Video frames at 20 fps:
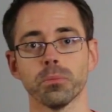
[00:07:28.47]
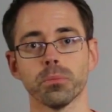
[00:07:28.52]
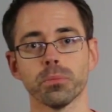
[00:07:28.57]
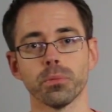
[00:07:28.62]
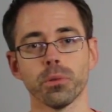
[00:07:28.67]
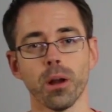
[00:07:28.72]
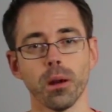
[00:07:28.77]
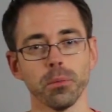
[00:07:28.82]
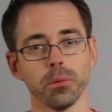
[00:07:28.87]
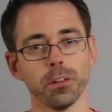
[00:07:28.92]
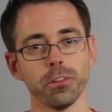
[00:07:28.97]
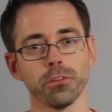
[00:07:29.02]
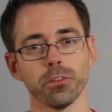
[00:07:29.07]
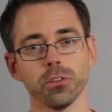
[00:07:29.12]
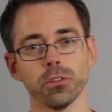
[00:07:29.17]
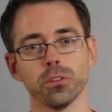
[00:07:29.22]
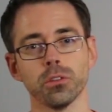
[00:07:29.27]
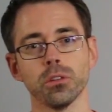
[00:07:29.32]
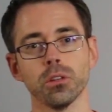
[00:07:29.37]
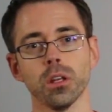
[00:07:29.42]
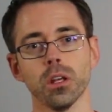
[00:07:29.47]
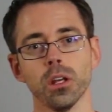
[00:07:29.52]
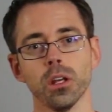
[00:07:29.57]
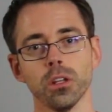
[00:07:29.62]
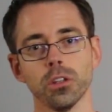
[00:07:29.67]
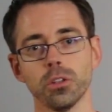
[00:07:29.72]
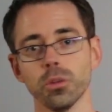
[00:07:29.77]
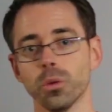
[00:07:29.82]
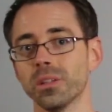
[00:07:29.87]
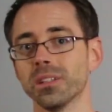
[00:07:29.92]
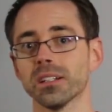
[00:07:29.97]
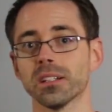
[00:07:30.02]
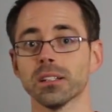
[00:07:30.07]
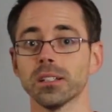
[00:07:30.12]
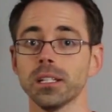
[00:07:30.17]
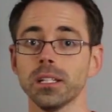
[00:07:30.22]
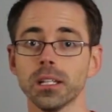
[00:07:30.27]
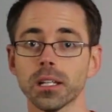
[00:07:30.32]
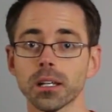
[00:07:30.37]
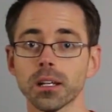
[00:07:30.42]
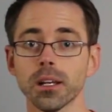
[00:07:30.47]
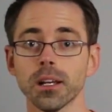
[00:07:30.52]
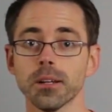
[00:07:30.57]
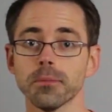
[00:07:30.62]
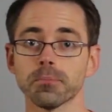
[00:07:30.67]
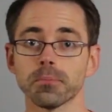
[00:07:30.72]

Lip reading: probably for doing the cleaning.